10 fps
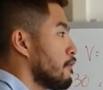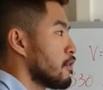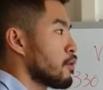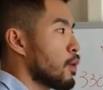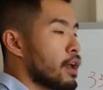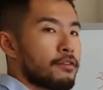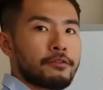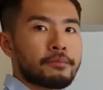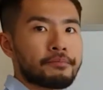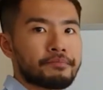the wave.
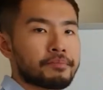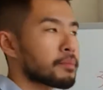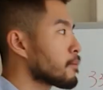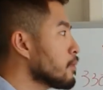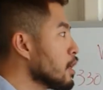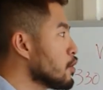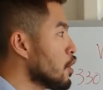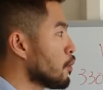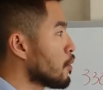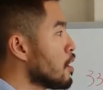
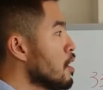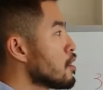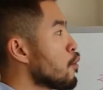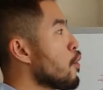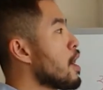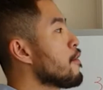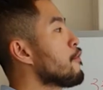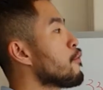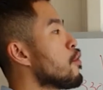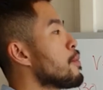So the wave
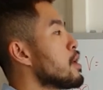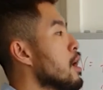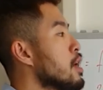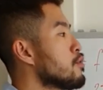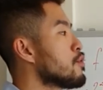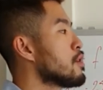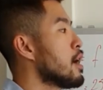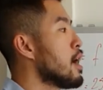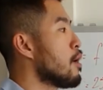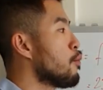will be
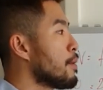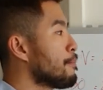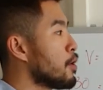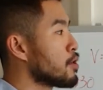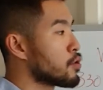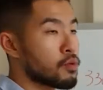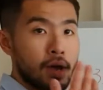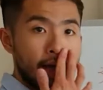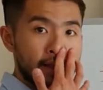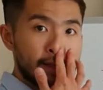
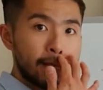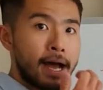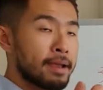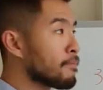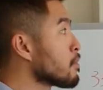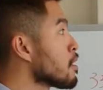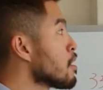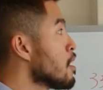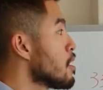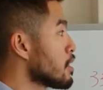1.289.
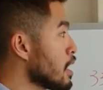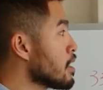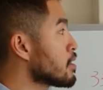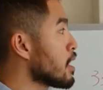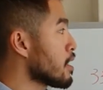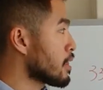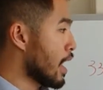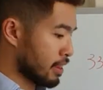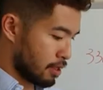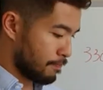They are saying
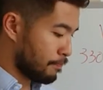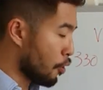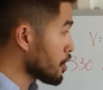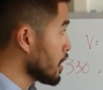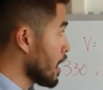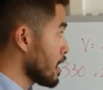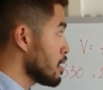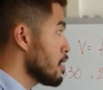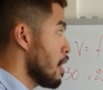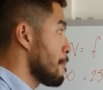that point A and